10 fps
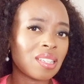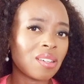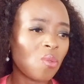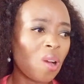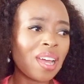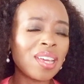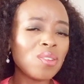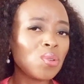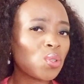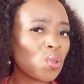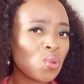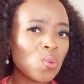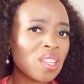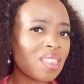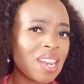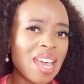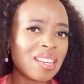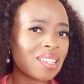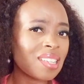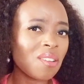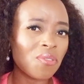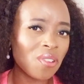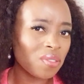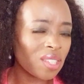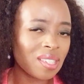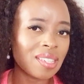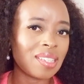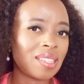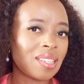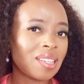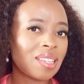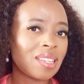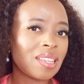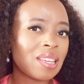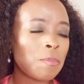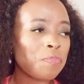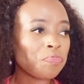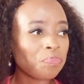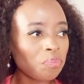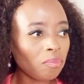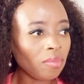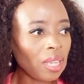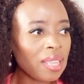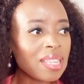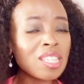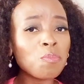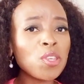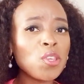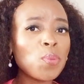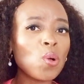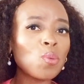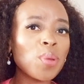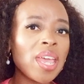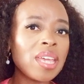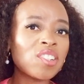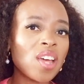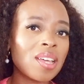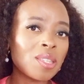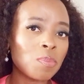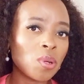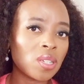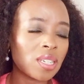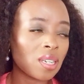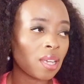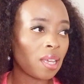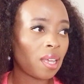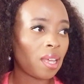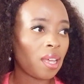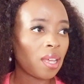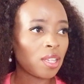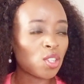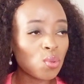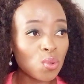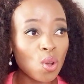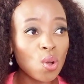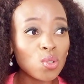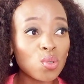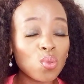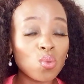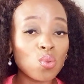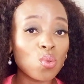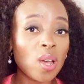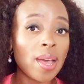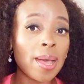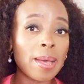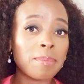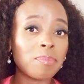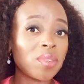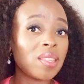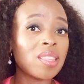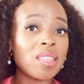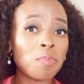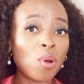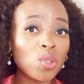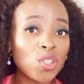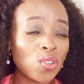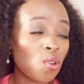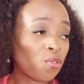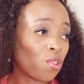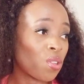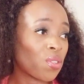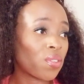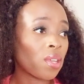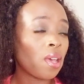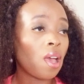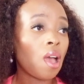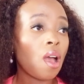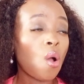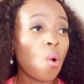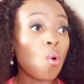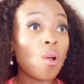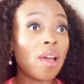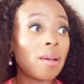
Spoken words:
What can you do with 350? These people pay transport to go to either the post office or